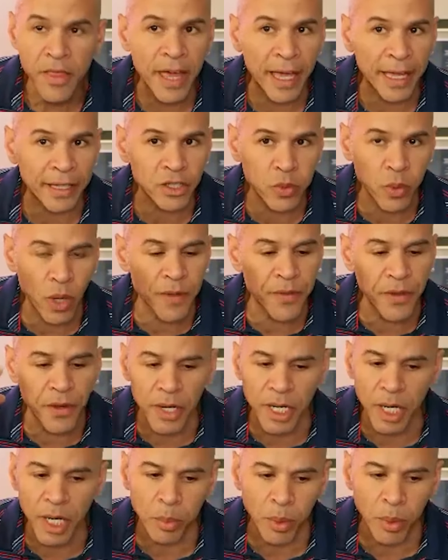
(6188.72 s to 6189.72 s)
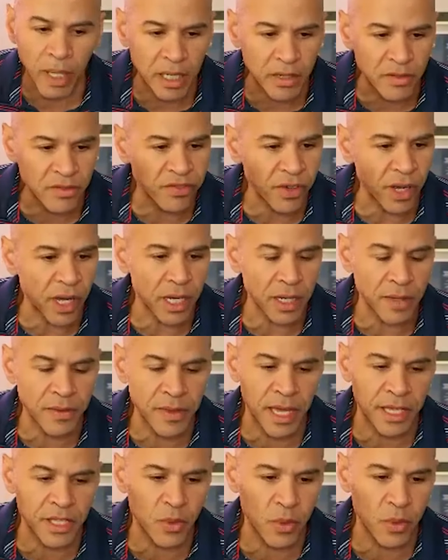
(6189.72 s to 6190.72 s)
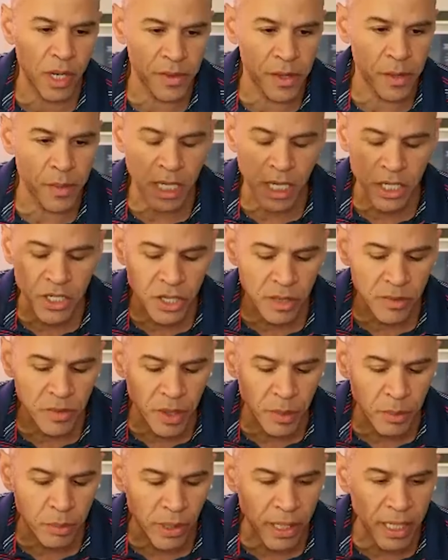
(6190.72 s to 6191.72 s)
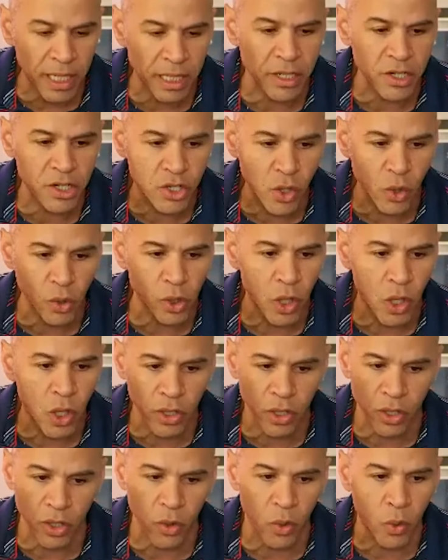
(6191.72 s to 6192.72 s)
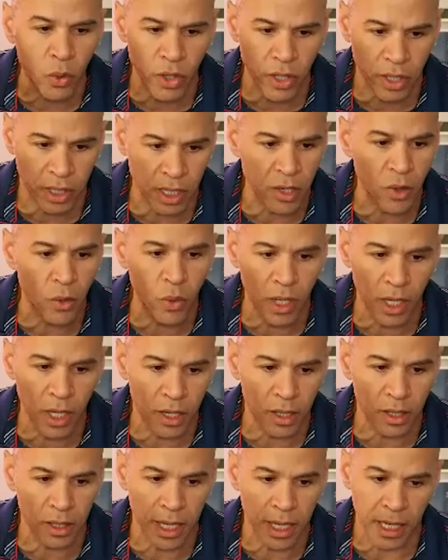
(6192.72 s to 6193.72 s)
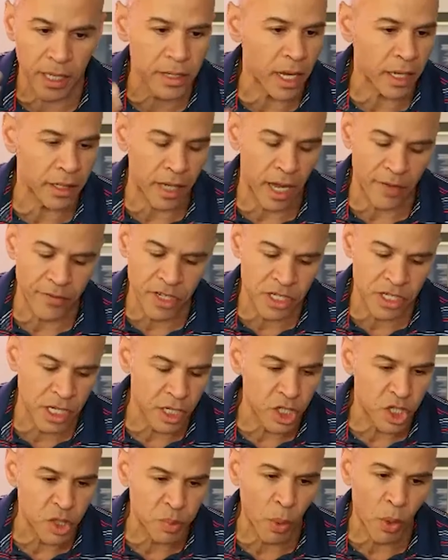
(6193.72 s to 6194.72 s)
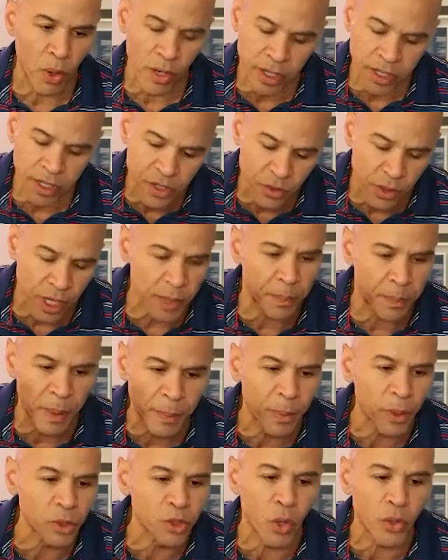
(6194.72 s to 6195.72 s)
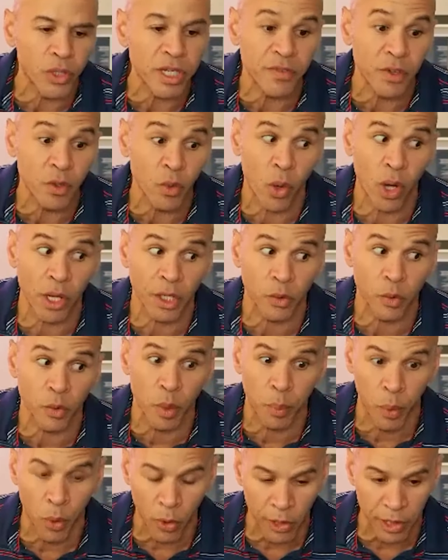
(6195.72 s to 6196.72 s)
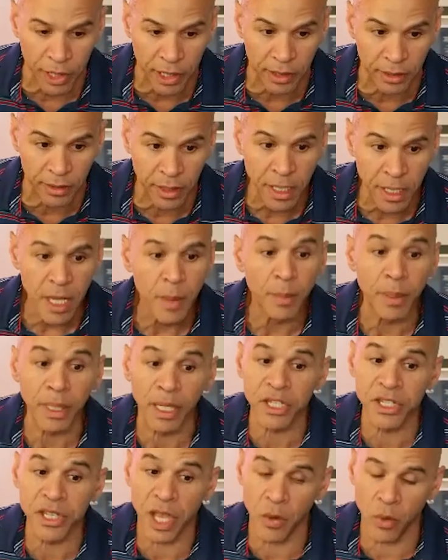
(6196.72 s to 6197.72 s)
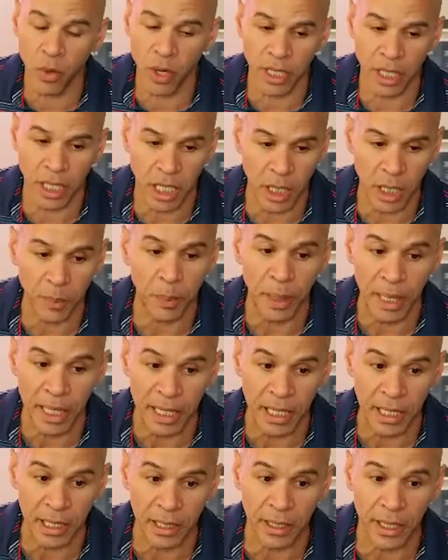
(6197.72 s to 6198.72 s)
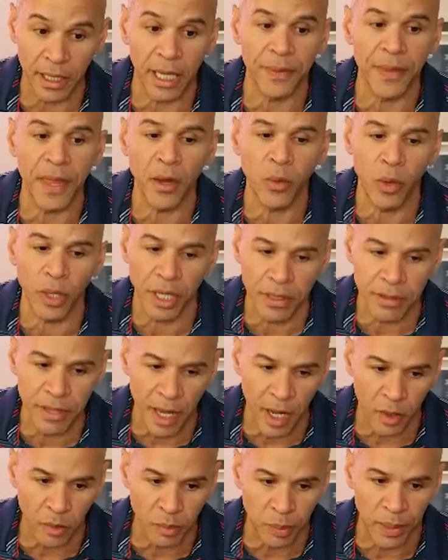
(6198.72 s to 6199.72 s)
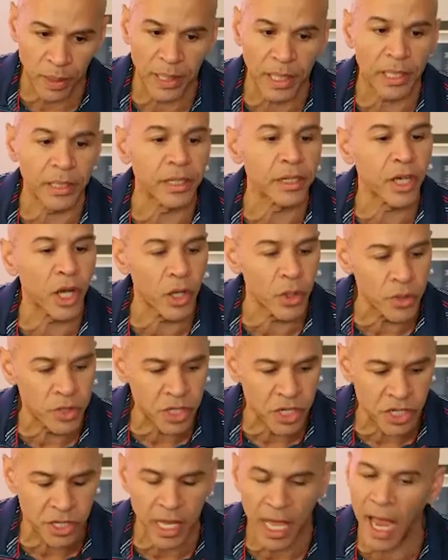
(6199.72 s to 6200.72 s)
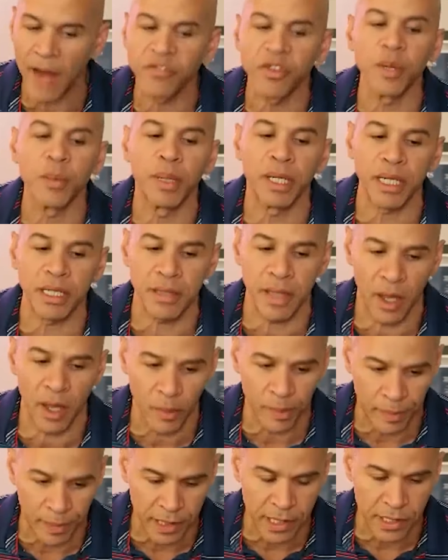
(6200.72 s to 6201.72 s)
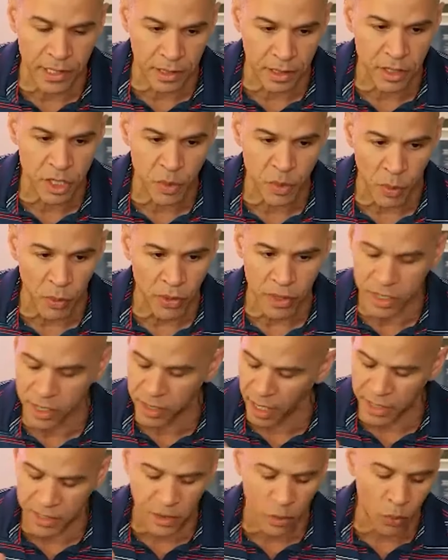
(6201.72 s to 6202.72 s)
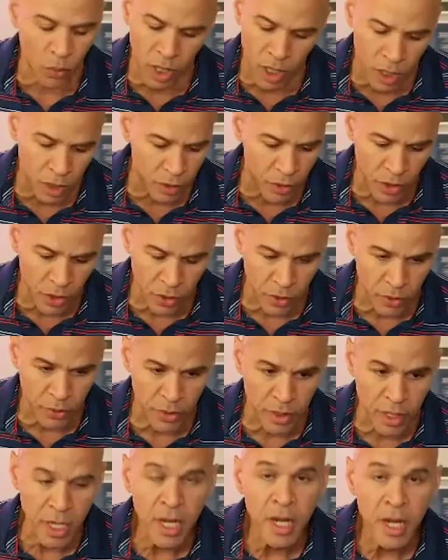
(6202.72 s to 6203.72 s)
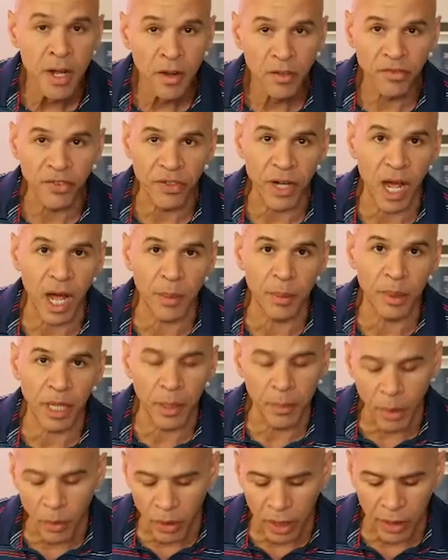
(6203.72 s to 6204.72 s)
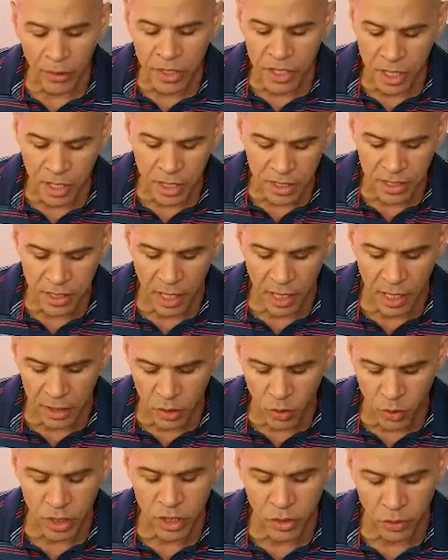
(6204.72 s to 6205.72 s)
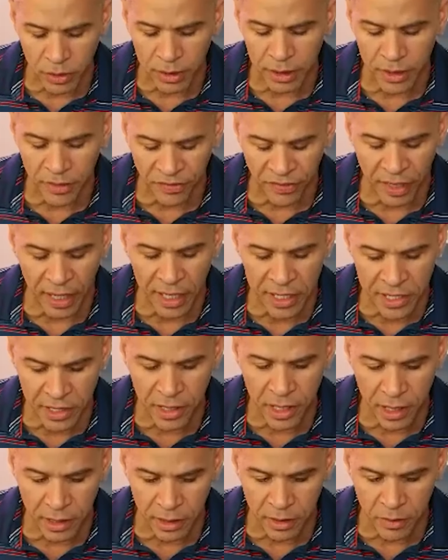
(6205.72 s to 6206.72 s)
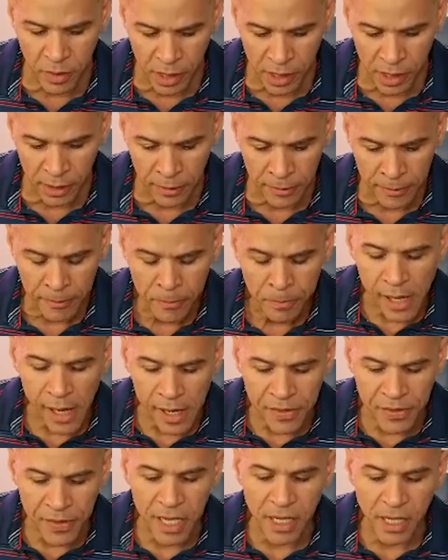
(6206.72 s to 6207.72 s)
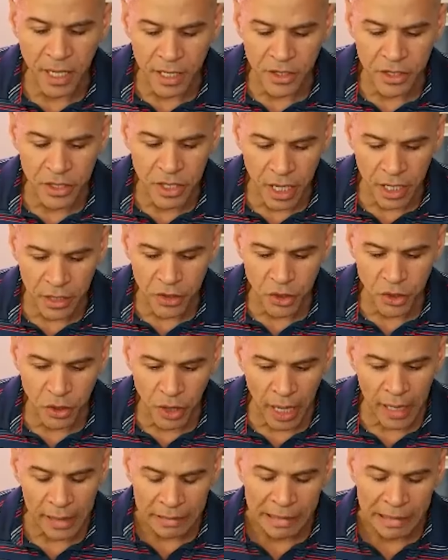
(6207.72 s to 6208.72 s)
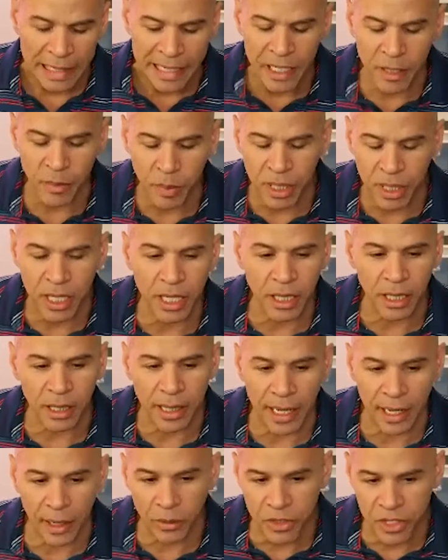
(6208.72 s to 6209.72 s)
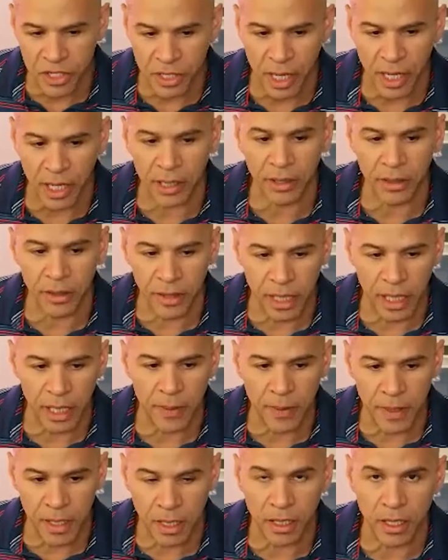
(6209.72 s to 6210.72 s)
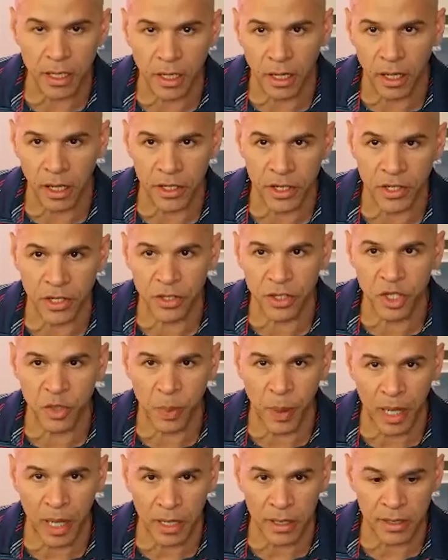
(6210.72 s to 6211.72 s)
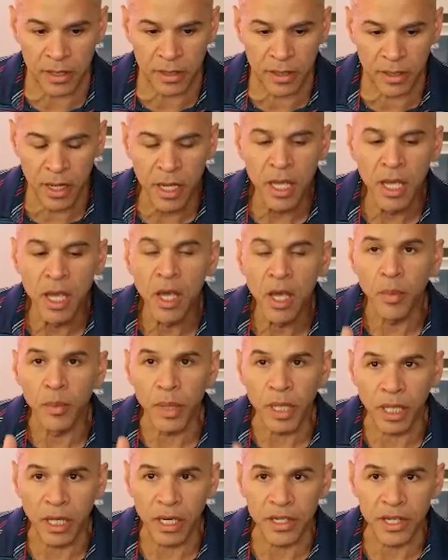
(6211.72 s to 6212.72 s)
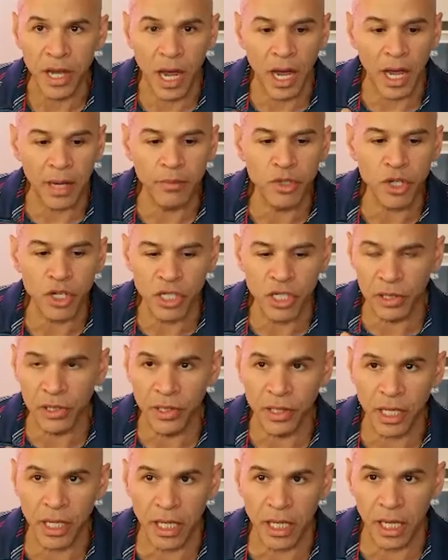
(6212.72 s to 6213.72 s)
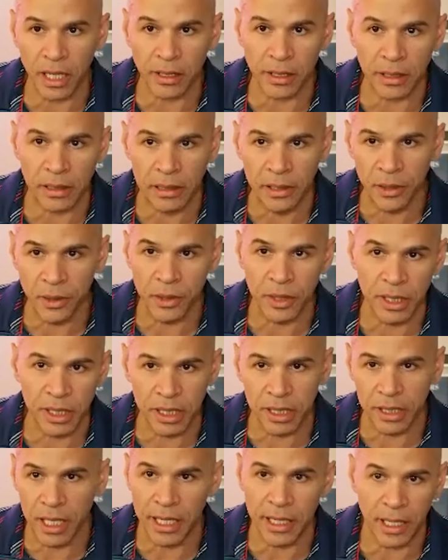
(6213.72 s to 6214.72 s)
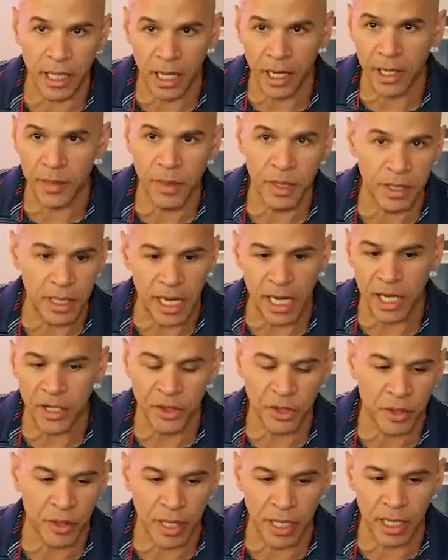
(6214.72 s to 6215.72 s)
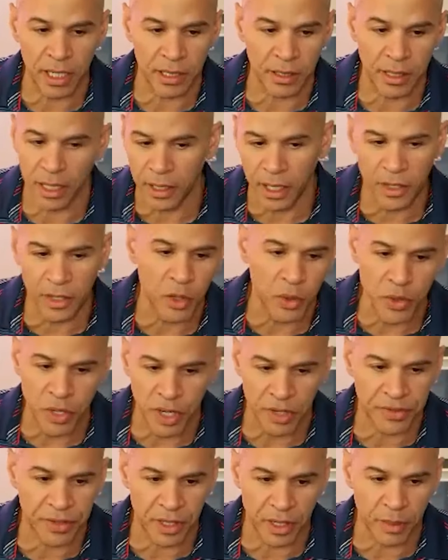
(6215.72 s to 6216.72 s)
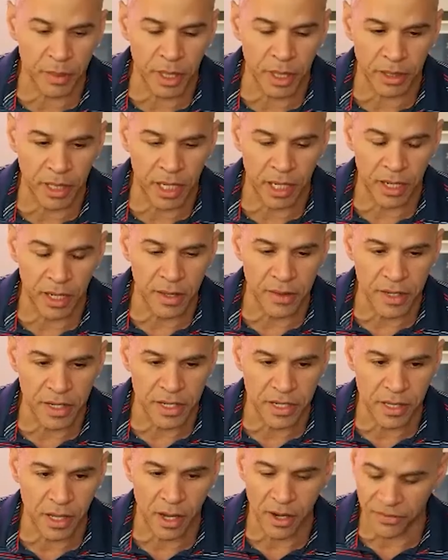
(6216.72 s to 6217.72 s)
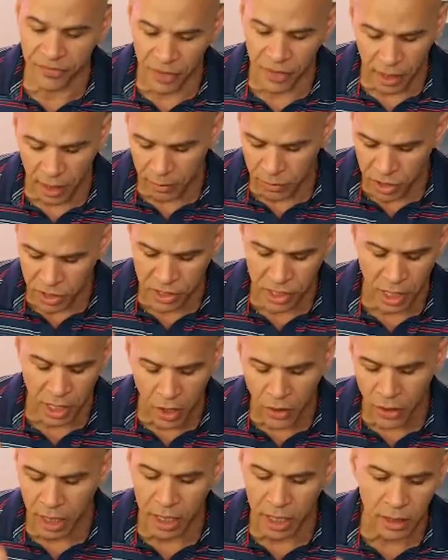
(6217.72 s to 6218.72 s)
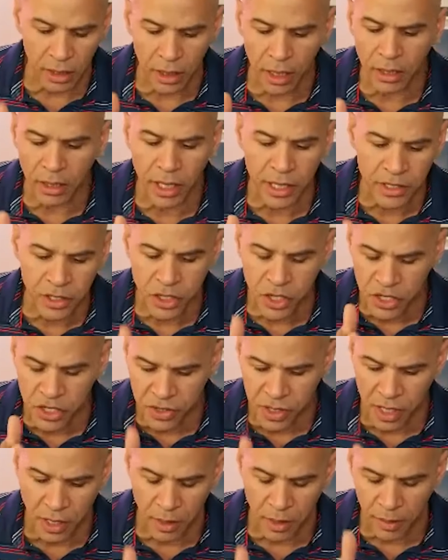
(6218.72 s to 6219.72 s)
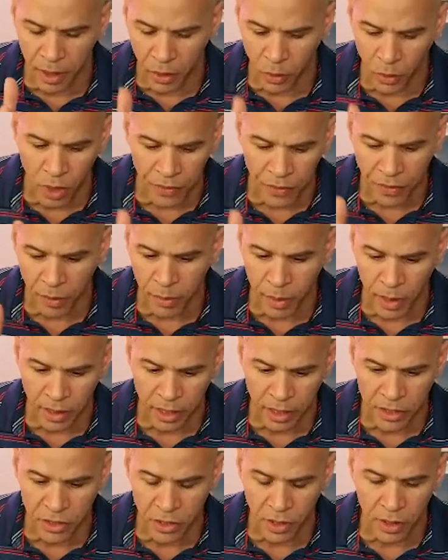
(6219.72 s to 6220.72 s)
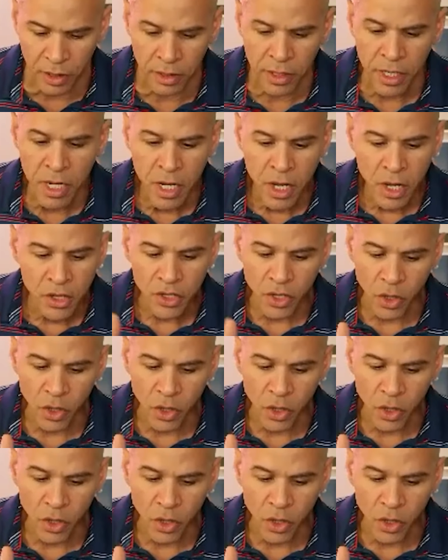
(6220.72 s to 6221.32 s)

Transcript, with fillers: that's why they're in a brain fog. That's why they're, because the brain is no longer working well. And obviously in sports, right, people don't even want to report it, because they want to keep playing and they want to downplay it. And coaches, everybody downplays it in sports. That's a well-known phenomenon. But what I was going to say is what's really fascinated me, and I think it's I like being an outsider in the concussion space, because I'm just looking at it literally like I'm in 8th grade and I know nothing about any of this stuff. And I'm just like, okay, let's just think about what the buckets are.